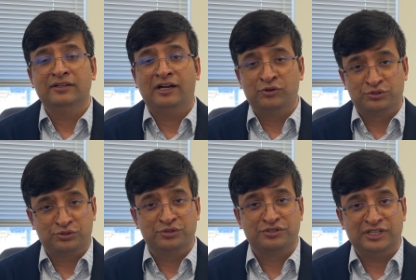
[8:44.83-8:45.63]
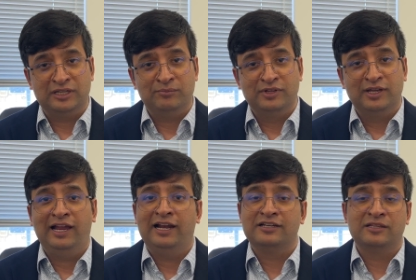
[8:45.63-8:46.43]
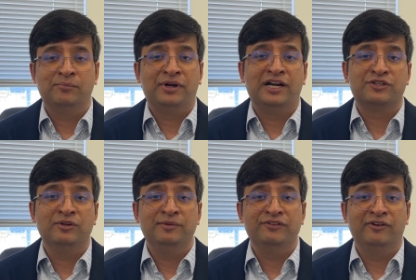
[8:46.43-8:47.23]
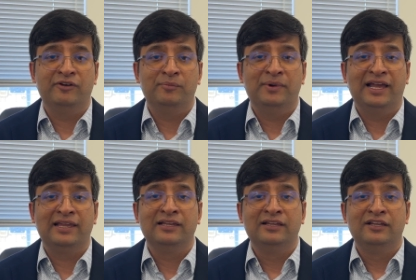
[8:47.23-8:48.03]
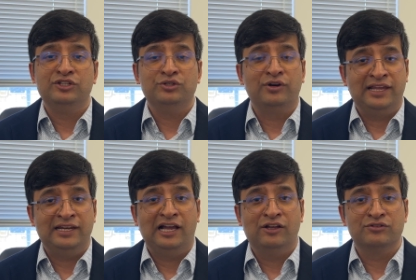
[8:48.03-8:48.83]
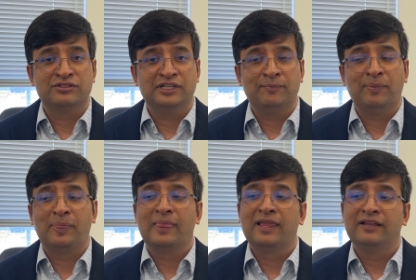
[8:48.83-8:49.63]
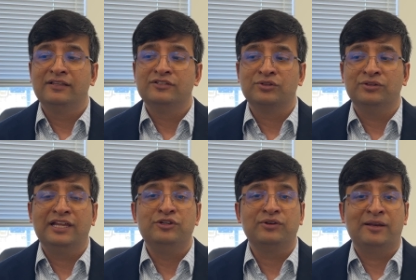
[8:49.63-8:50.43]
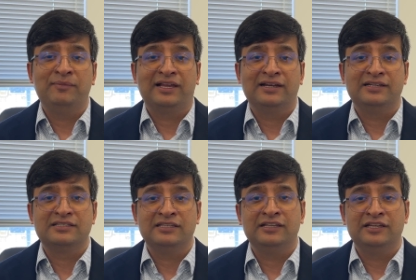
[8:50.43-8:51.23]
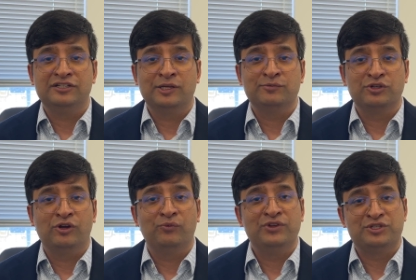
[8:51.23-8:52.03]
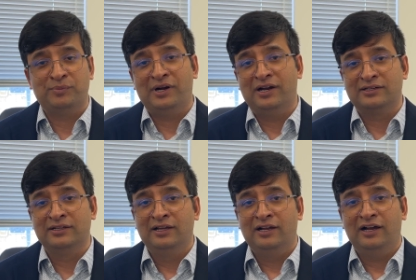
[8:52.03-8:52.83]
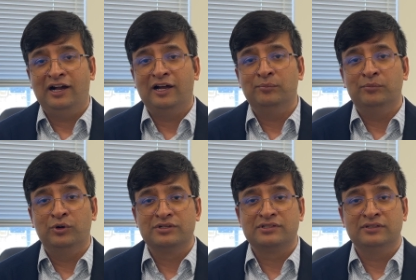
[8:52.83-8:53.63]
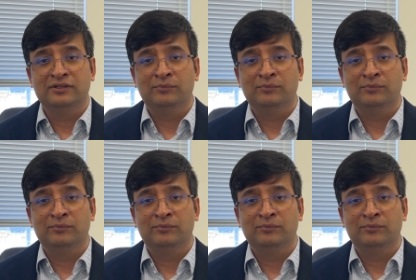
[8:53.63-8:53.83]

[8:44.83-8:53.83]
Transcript: outsourced team and some parts will be developed by your in-house team. So there you can make a decision in terms of which part are which